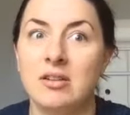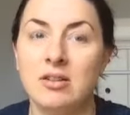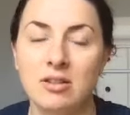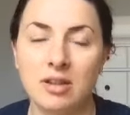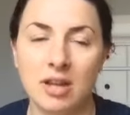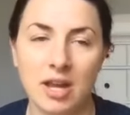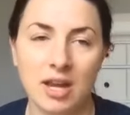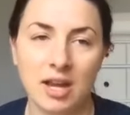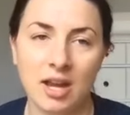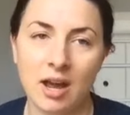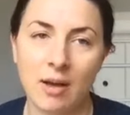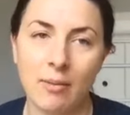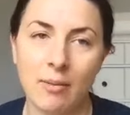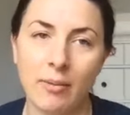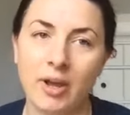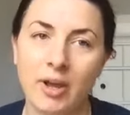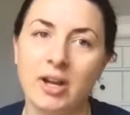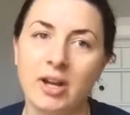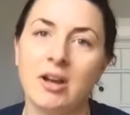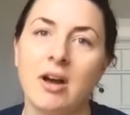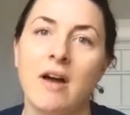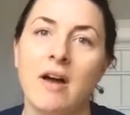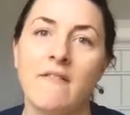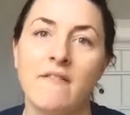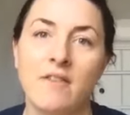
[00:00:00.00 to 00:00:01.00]
and like I'm like,
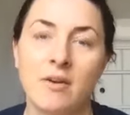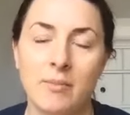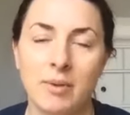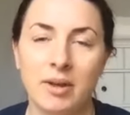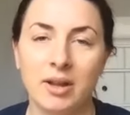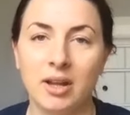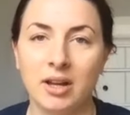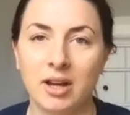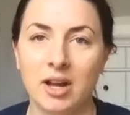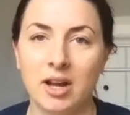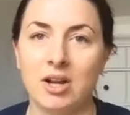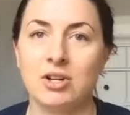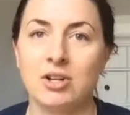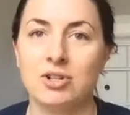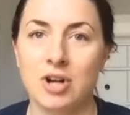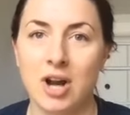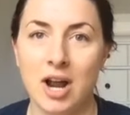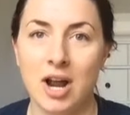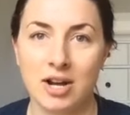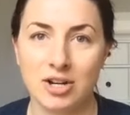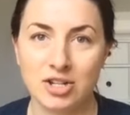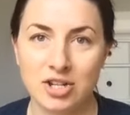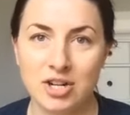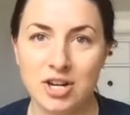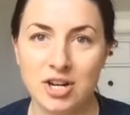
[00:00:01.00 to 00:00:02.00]
God forbid like a
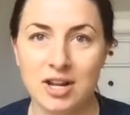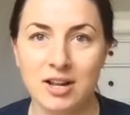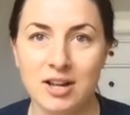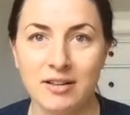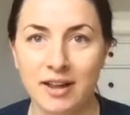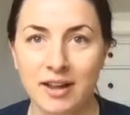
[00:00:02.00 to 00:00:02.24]
contraction hit.